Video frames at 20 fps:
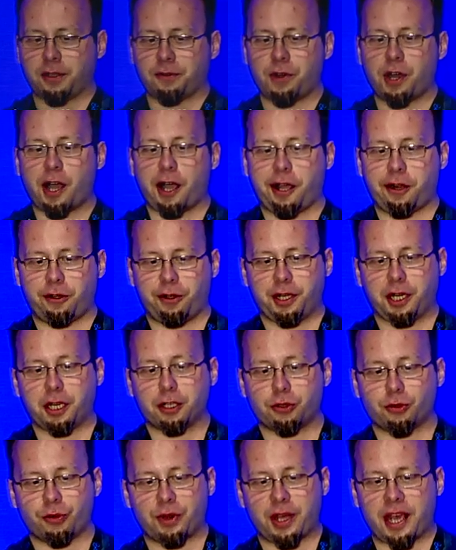of hierarchy
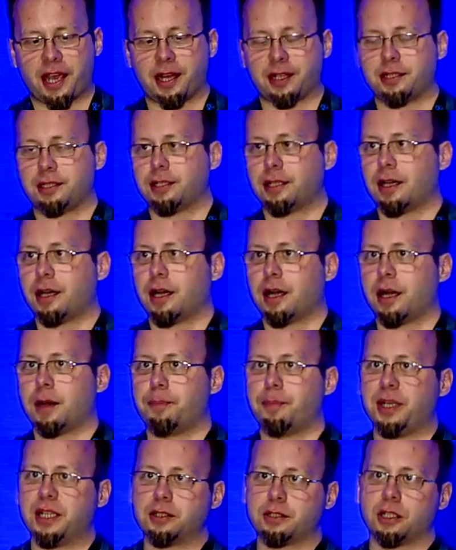to that.
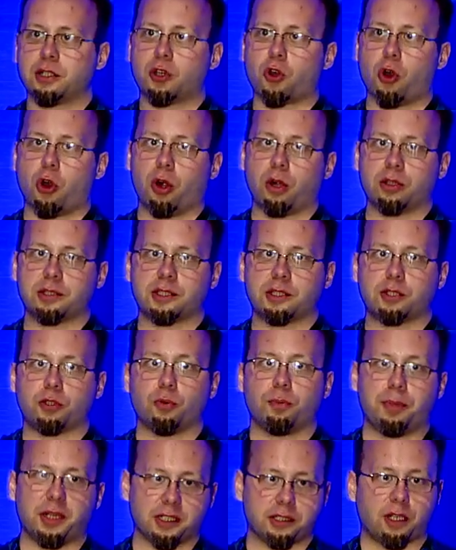Built-in calls to
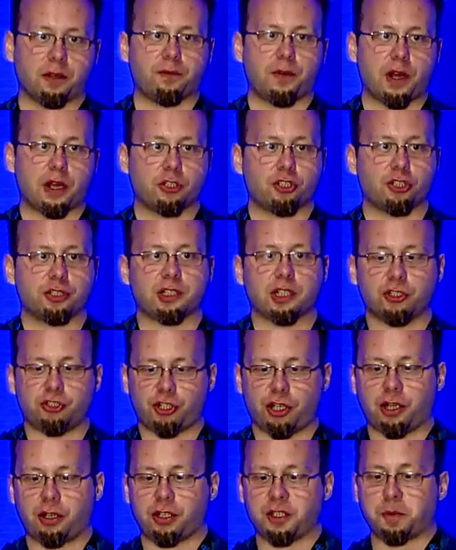built-in functions are
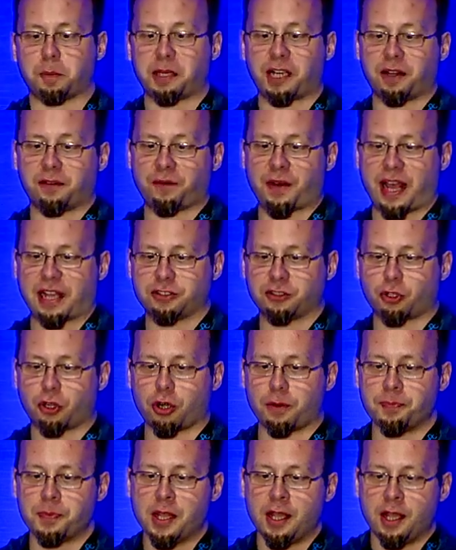generally speaking
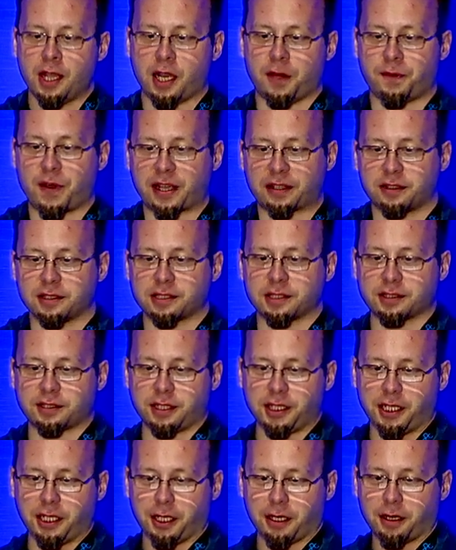faster. In fact, these
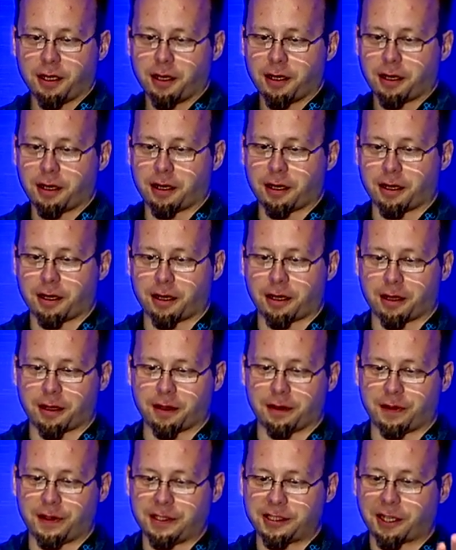
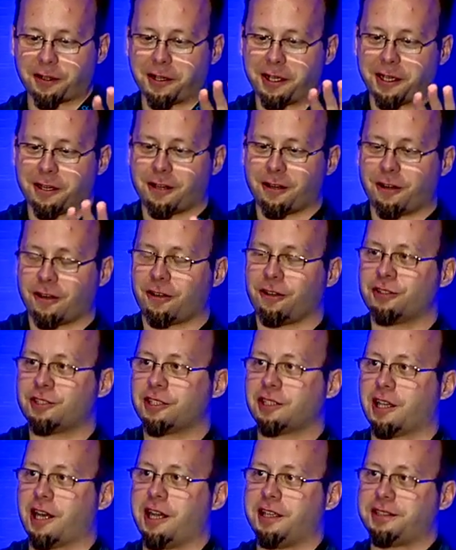are the current
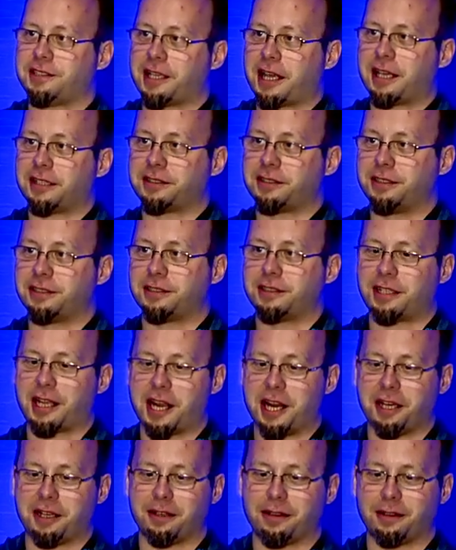slides as the
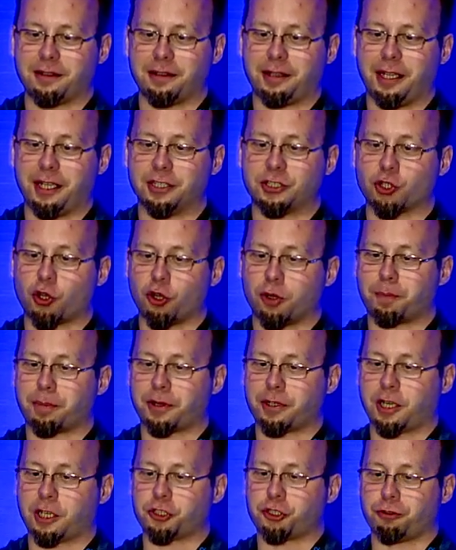state is on
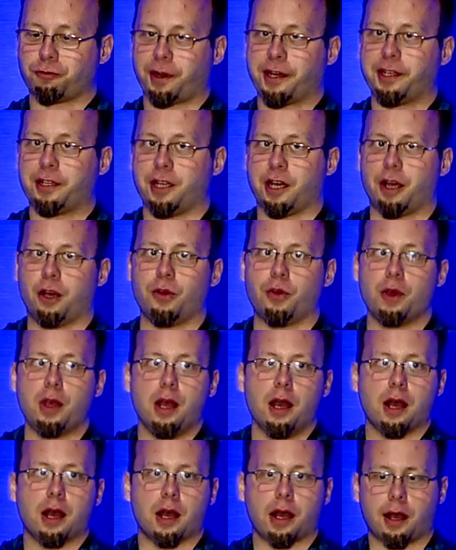production right now.
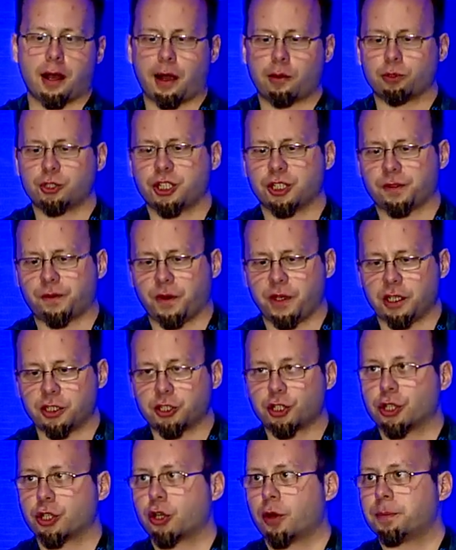I was just
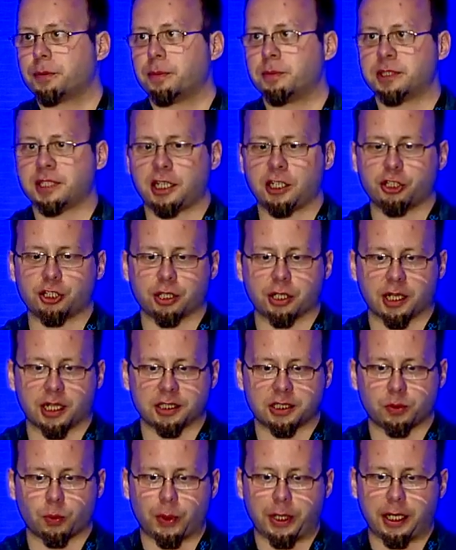finishing an optimization
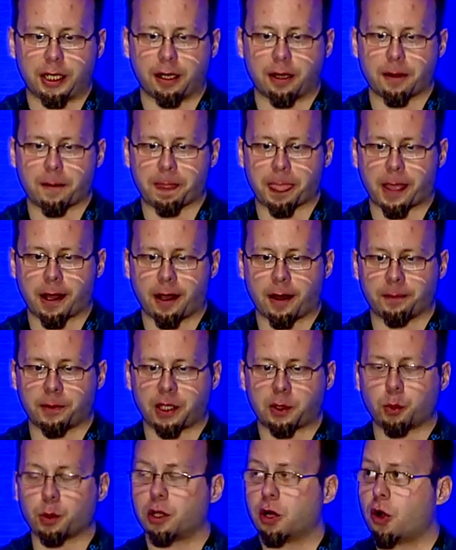last week
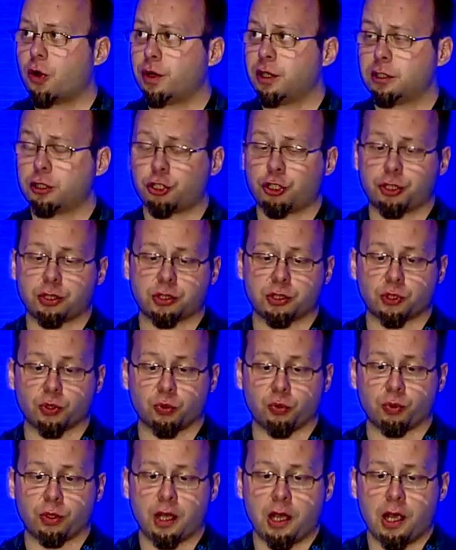that will go in soon,